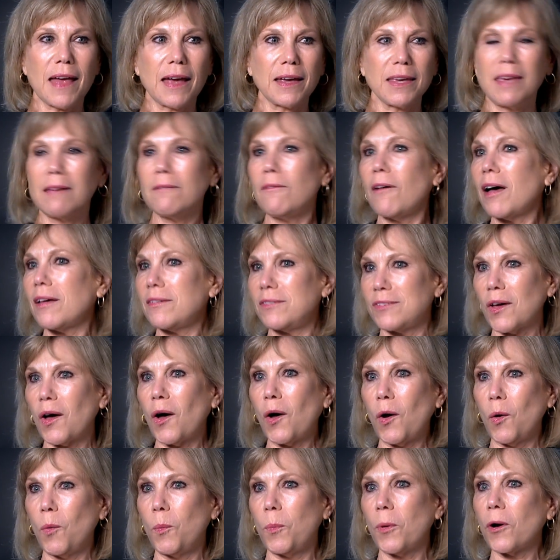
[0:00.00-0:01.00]
give us
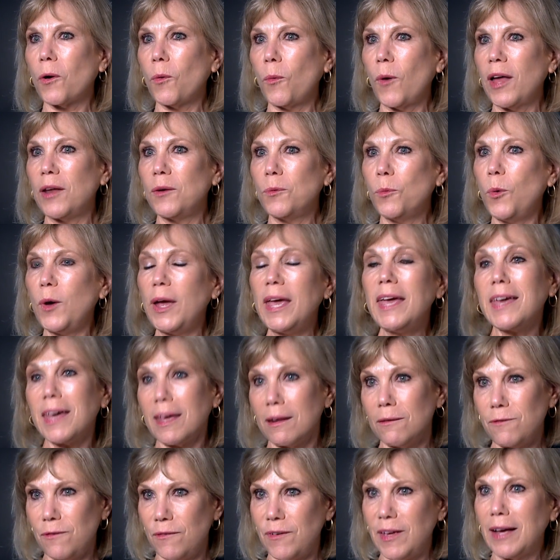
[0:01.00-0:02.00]
hope are when we
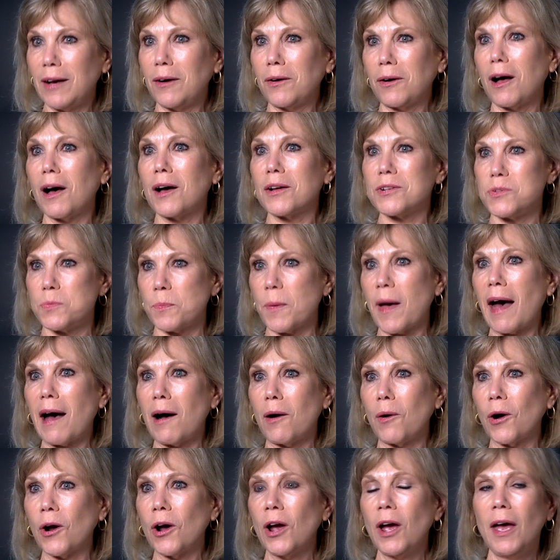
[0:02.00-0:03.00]
can feel God's
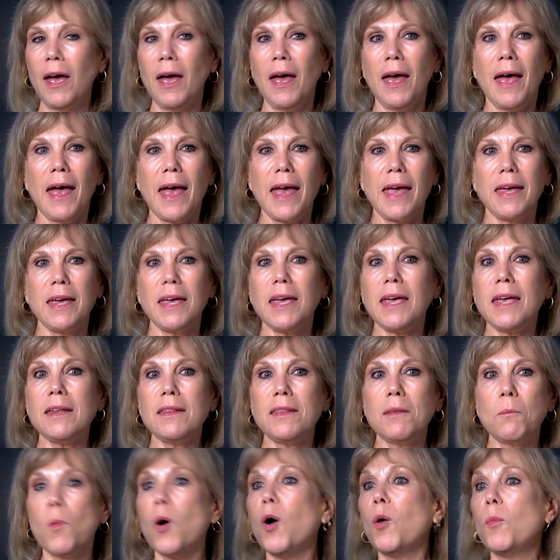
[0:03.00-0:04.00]
power
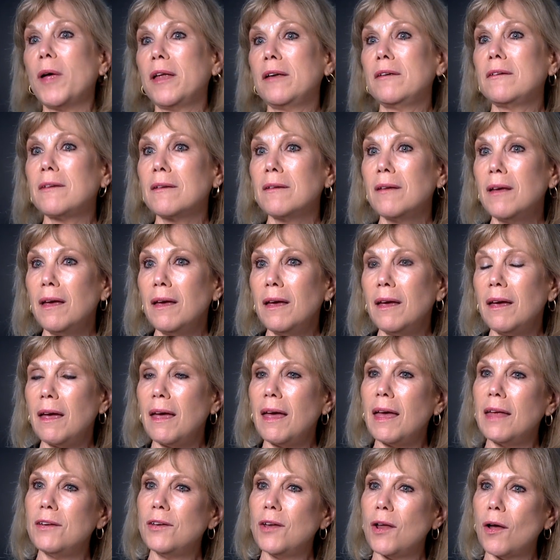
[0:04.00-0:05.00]
in the moment
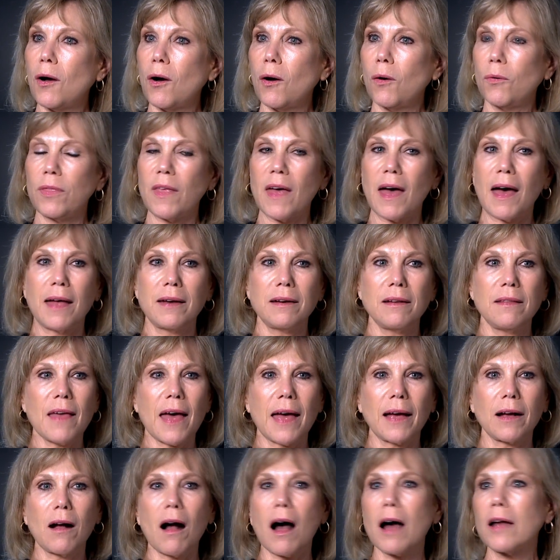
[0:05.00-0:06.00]
and know
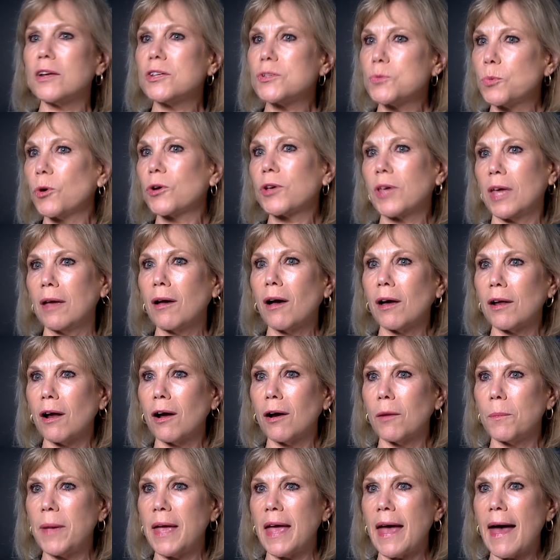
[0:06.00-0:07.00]
that God is working on
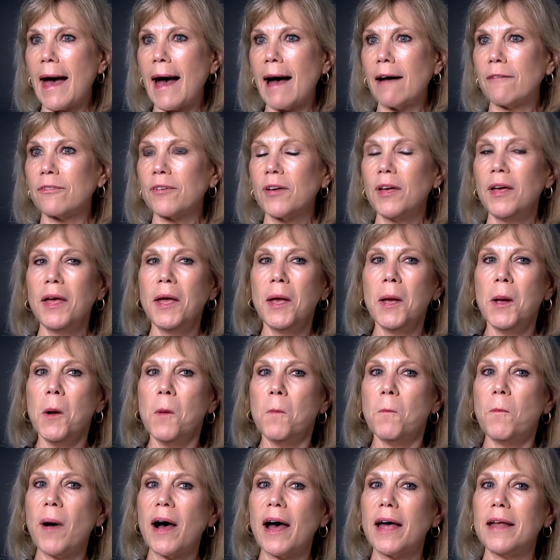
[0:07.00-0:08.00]
our behalf.
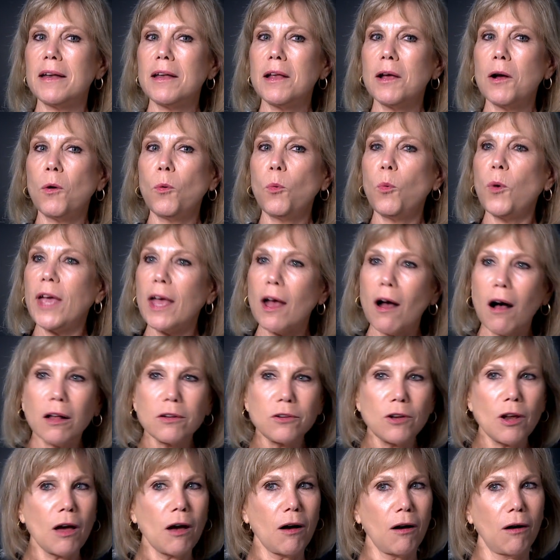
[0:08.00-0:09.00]
But we all
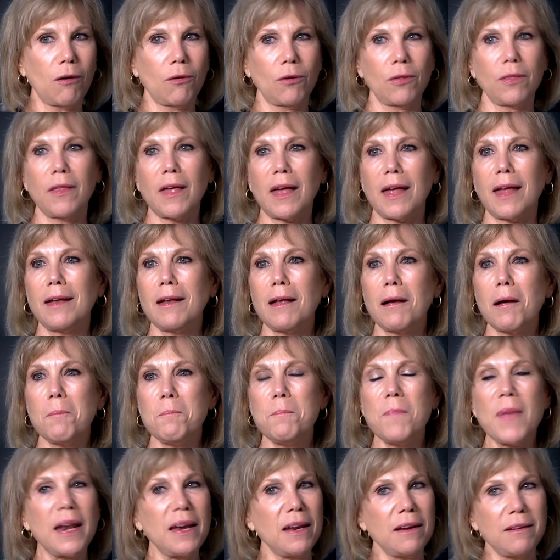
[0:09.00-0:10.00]
know that
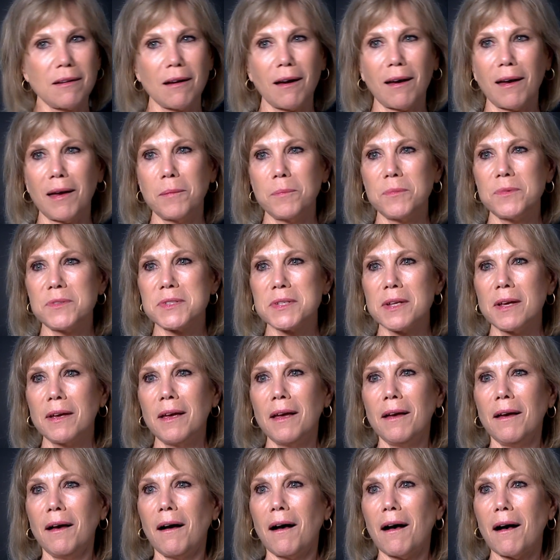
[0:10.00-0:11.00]
many times
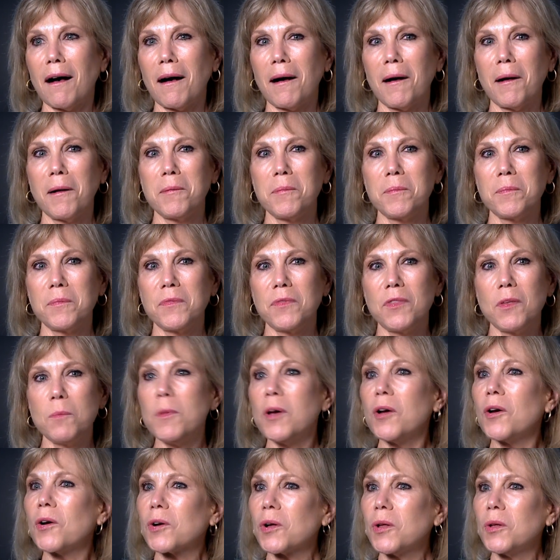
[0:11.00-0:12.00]
the
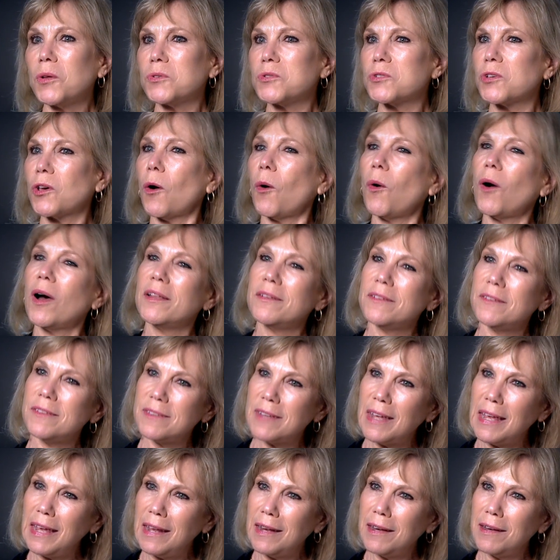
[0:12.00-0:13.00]
miracles go
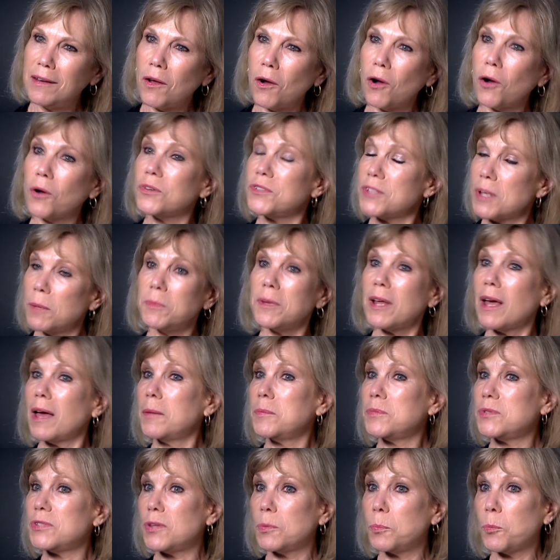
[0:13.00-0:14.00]
unseen, or
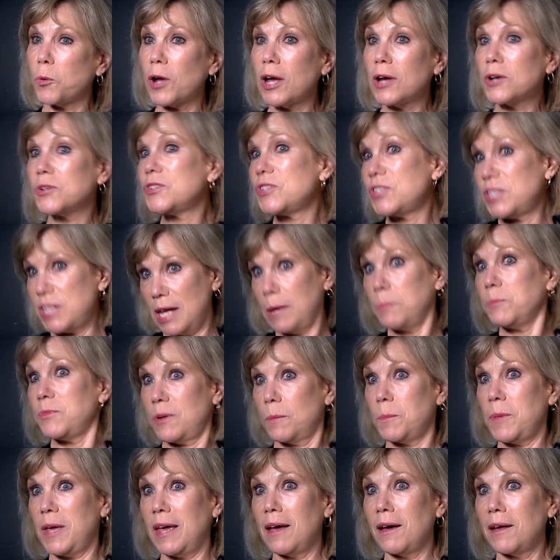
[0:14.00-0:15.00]
sometimes the prayers seem
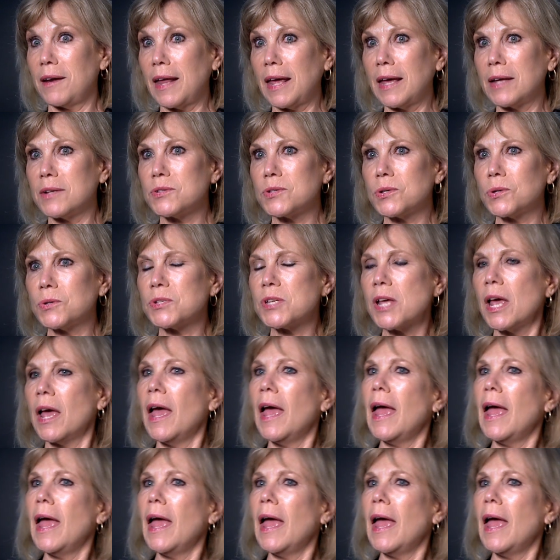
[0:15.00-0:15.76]
to be unanswered,